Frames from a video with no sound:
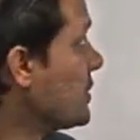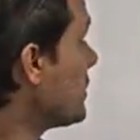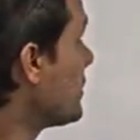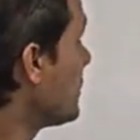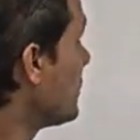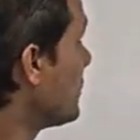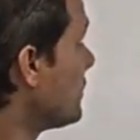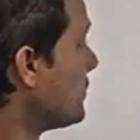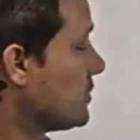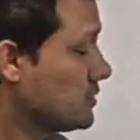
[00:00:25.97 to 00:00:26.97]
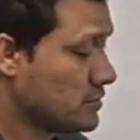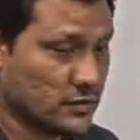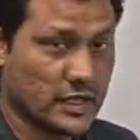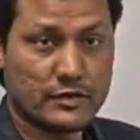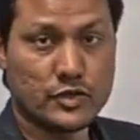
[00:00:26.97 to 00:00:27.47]
set
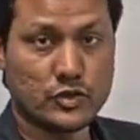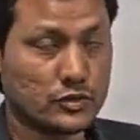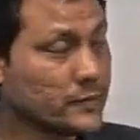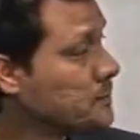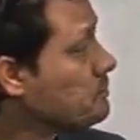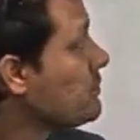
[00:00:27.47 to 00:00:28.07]
ever known.